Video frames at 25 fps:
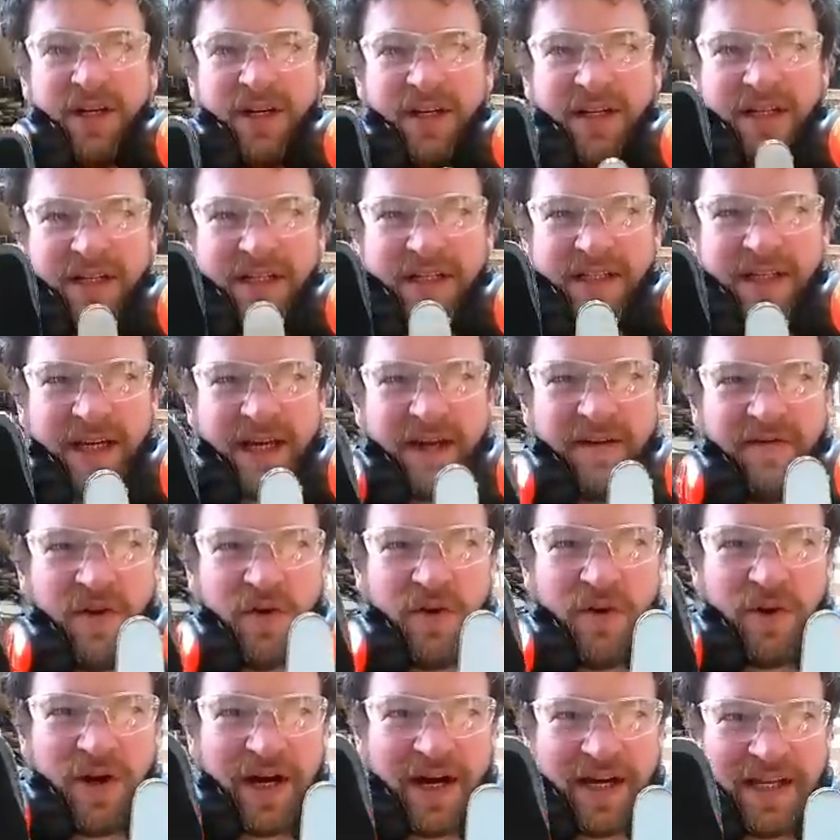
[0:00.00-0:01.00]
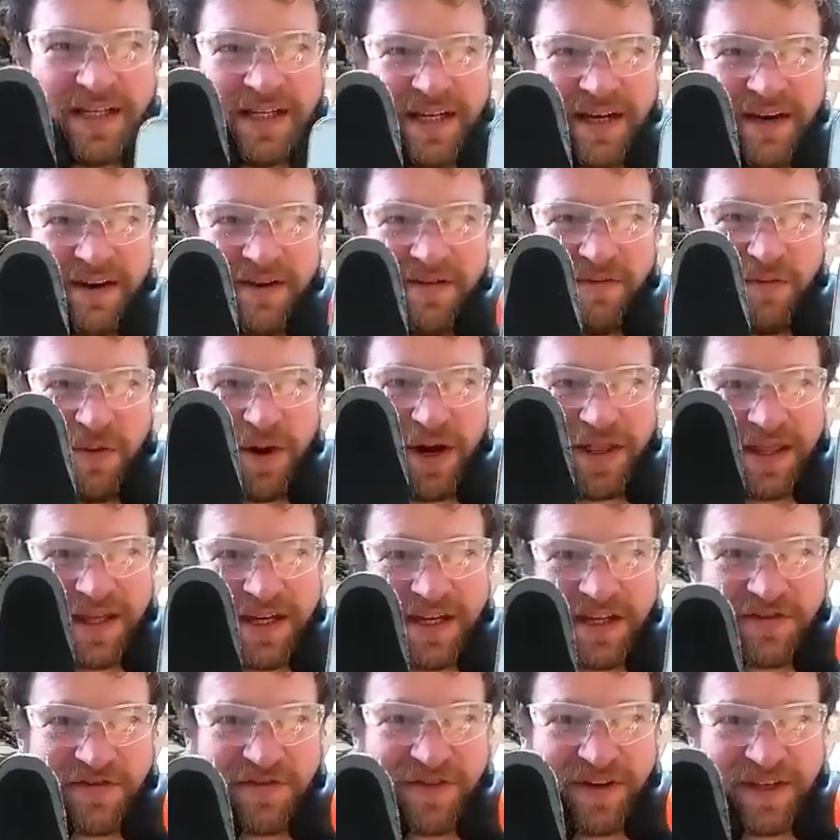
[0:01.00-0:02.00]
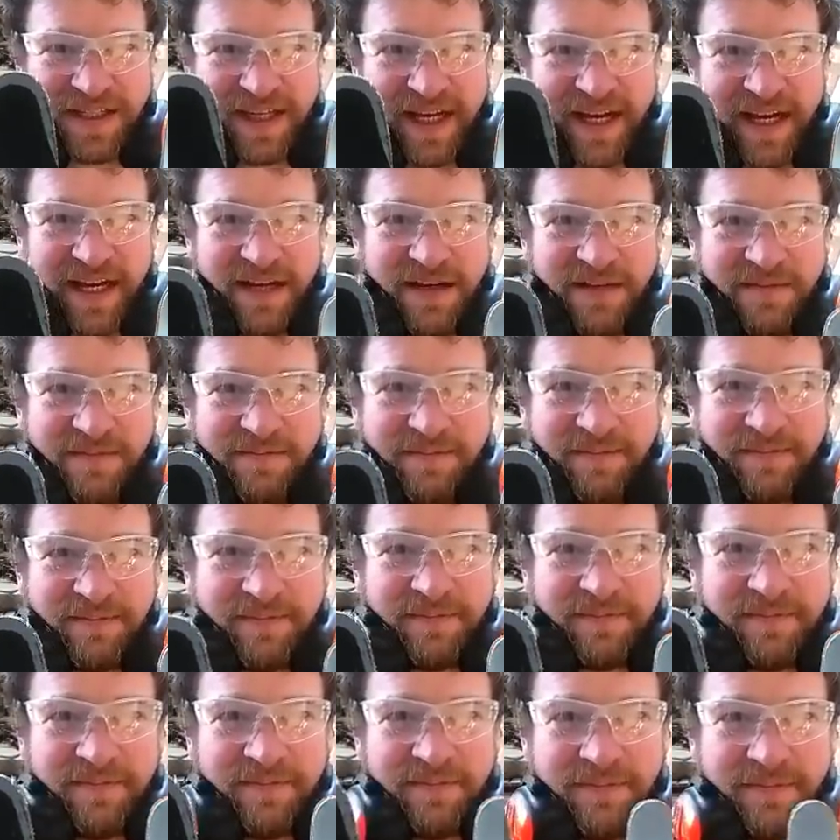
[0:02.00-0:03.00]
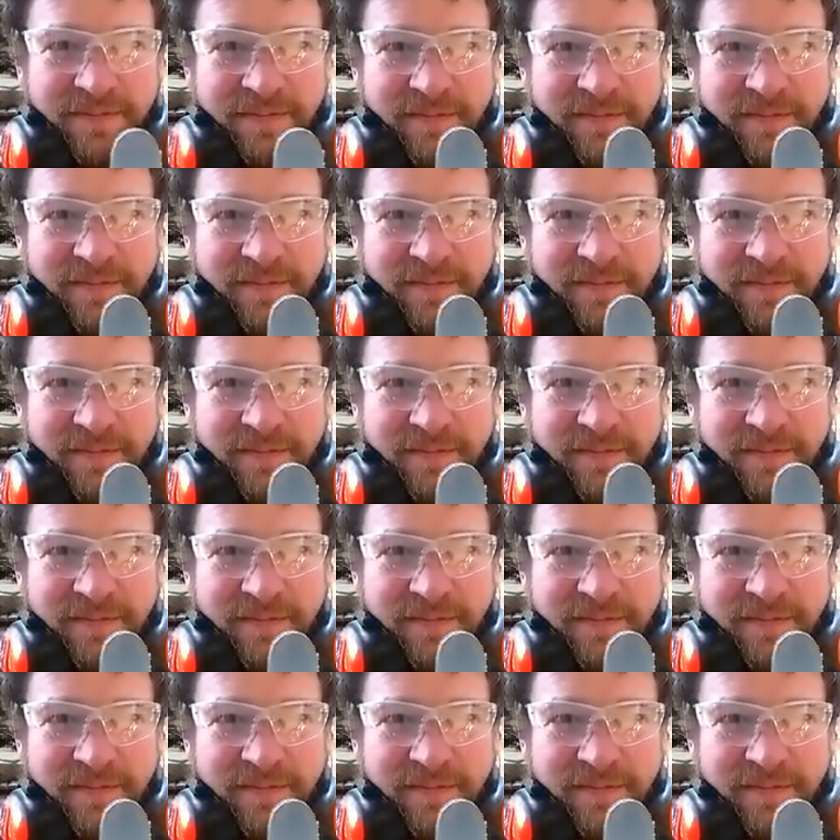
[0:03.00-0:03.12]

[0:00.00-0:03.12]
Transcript: to give you an idea of where these fit in, the